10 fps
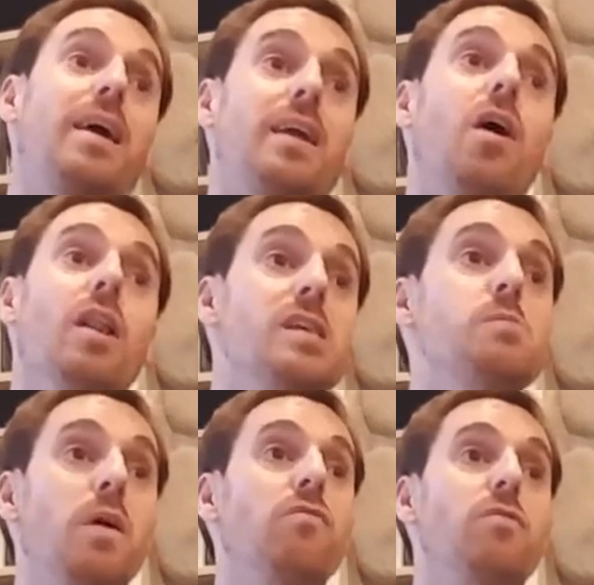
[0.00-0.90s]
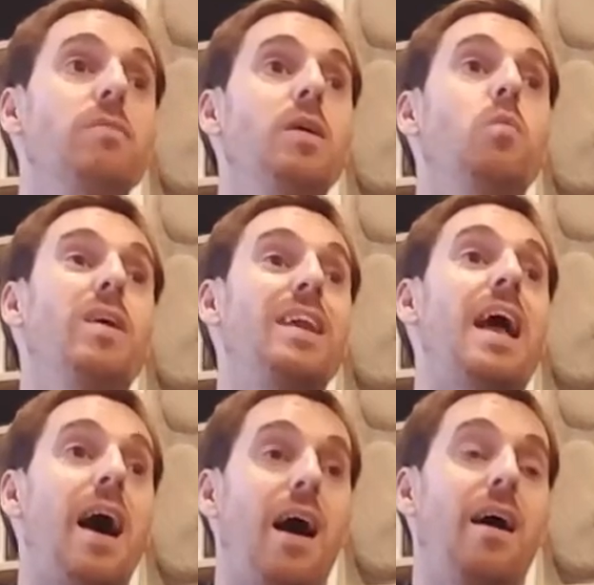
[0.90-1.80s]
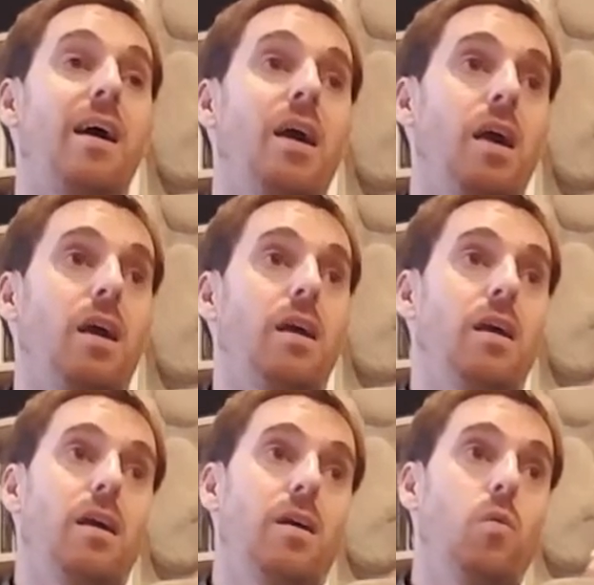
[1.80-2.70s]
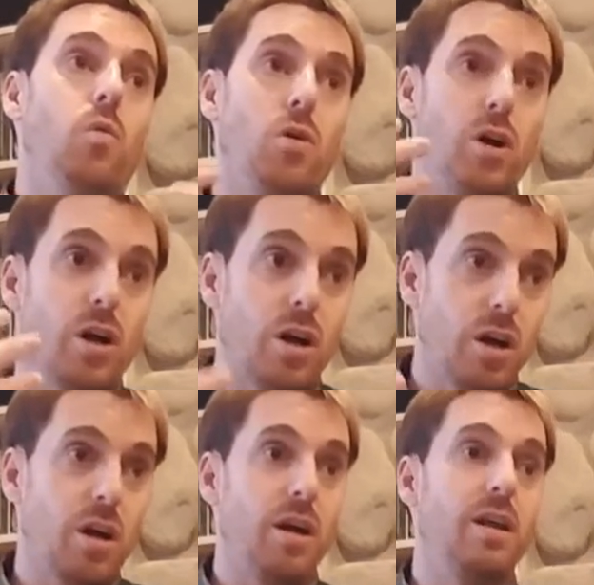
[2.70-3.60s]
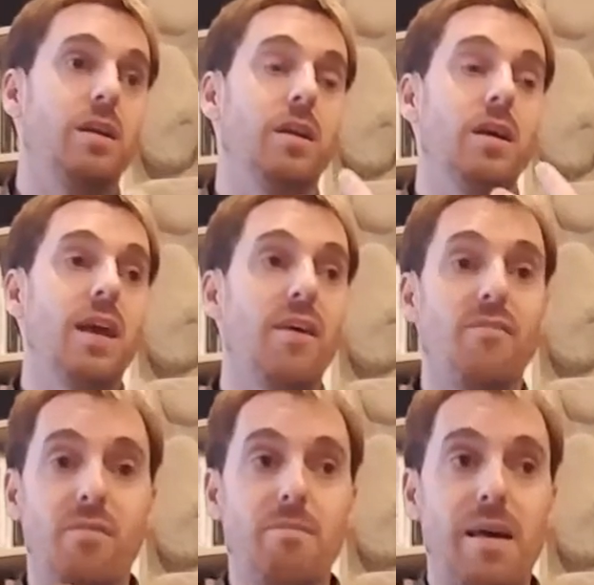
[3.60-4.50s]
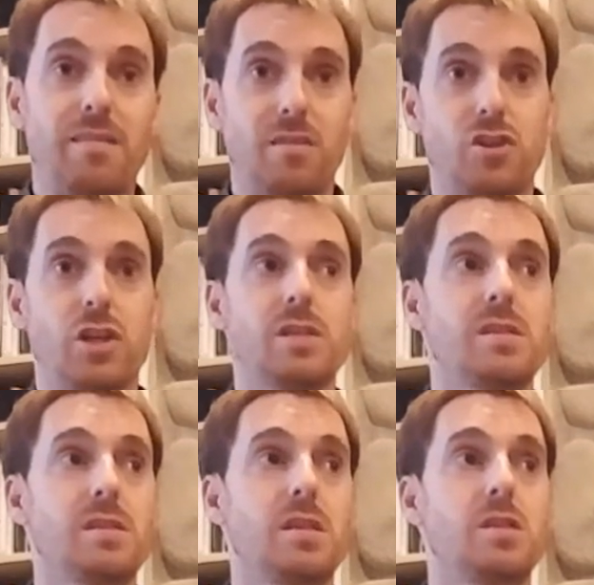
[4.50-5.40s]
can only speak for me. When I work and give messages,